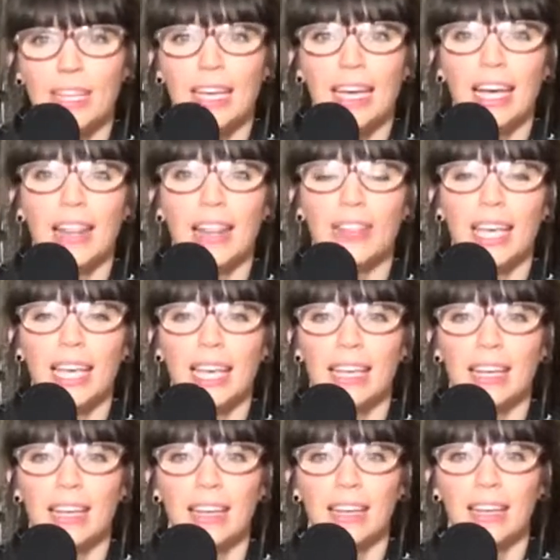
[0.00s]
And
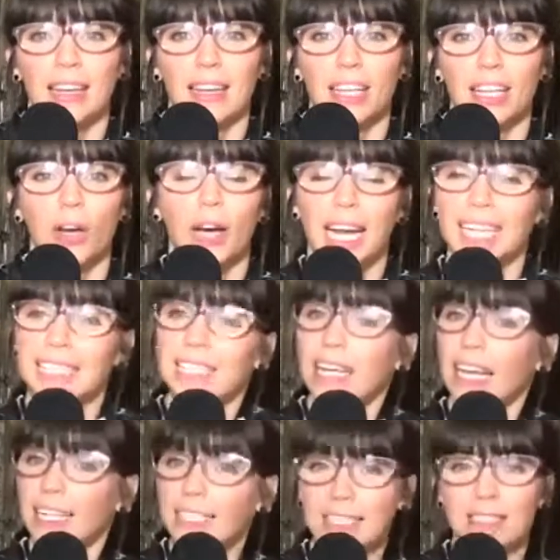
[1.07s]
then, you know, and I
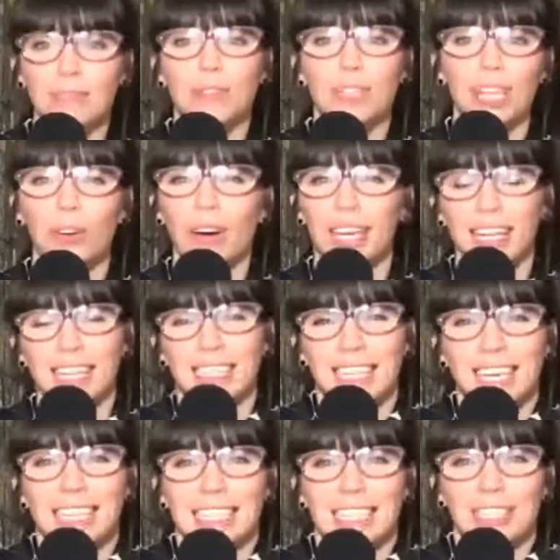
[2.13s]

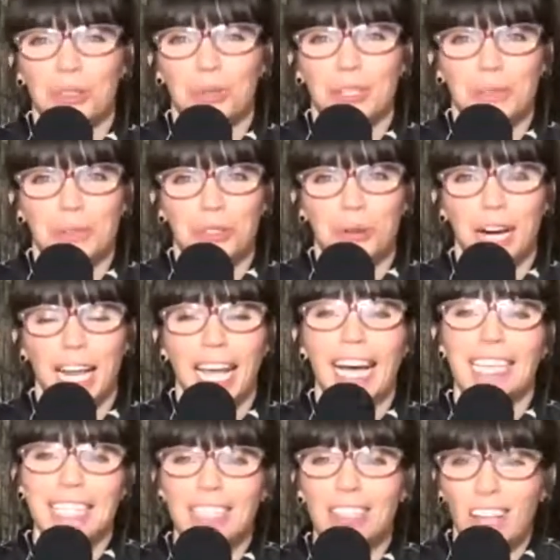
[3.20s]
say I didn't do as much writing.
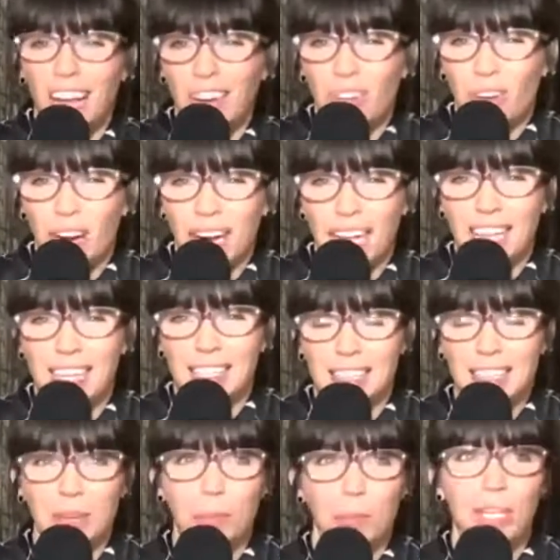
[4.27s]
I did a lot of writing in
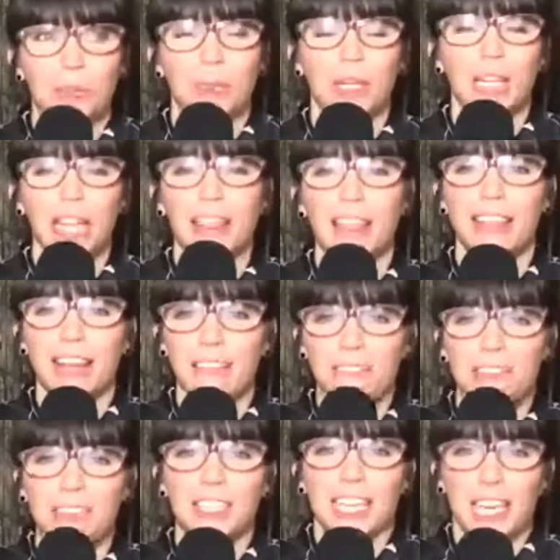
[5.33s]
some ways, but nothing that I
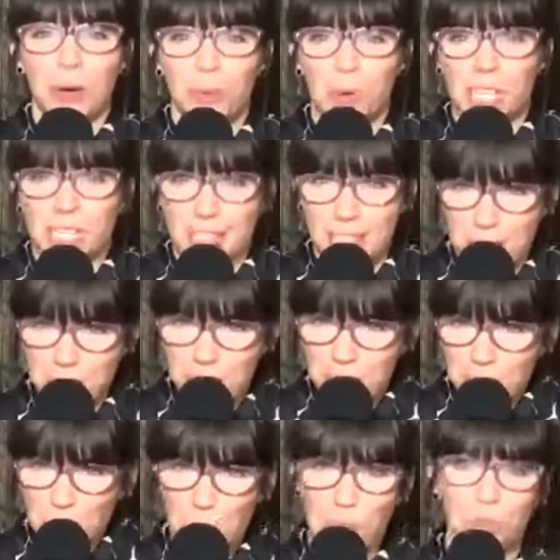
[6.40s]
felt like I wanted to
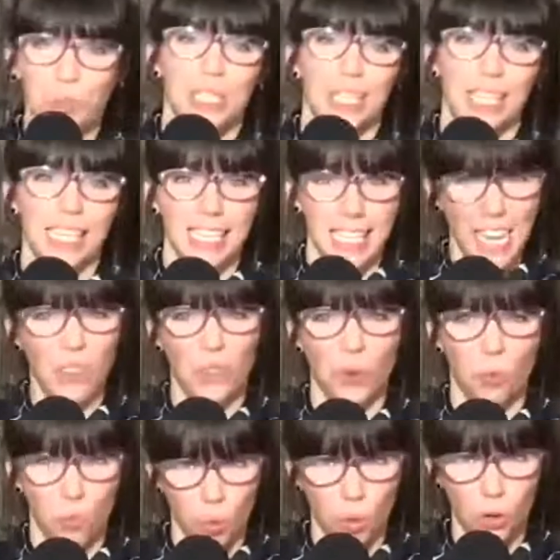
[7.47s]
produce and get out in the
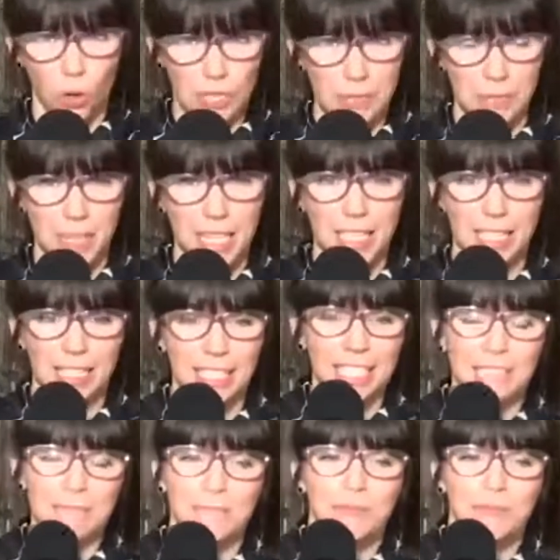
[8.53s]
world immediately.